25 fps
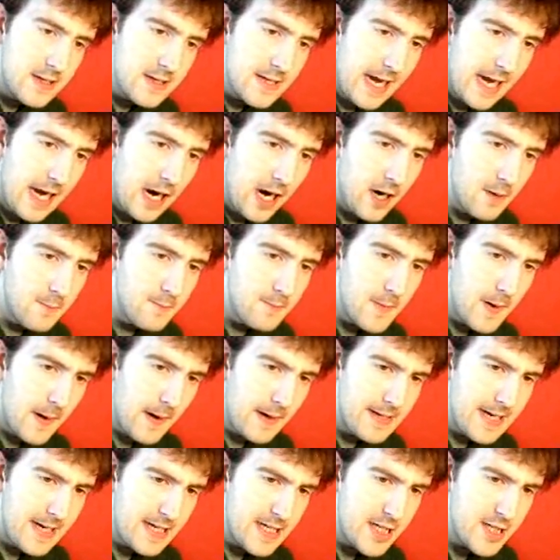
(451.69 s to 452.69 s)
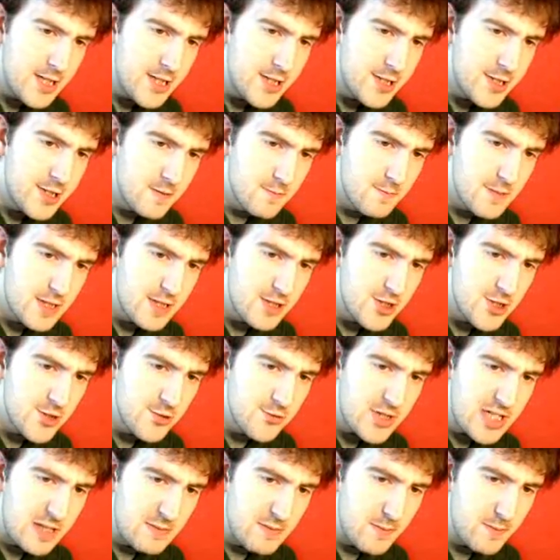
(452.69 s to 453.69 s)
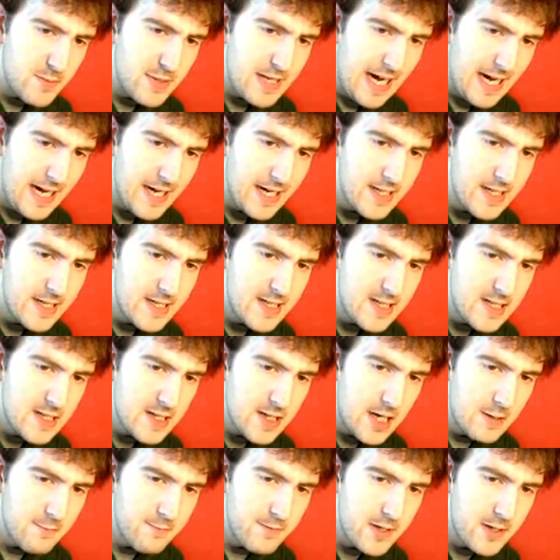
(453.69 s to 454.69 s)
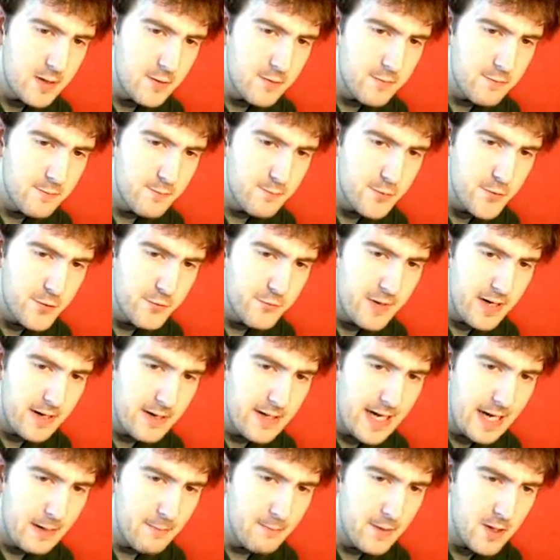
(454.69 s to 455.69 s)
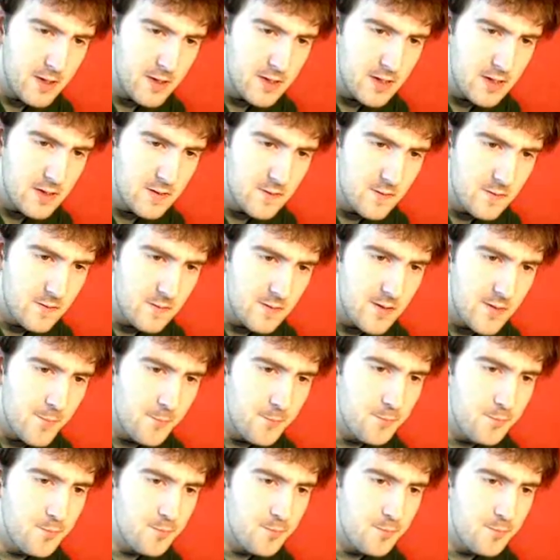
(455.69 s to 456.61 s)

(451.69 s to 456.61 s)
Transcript: They are marinated jumbo shrimp, blackened and served with creole mustard sauce.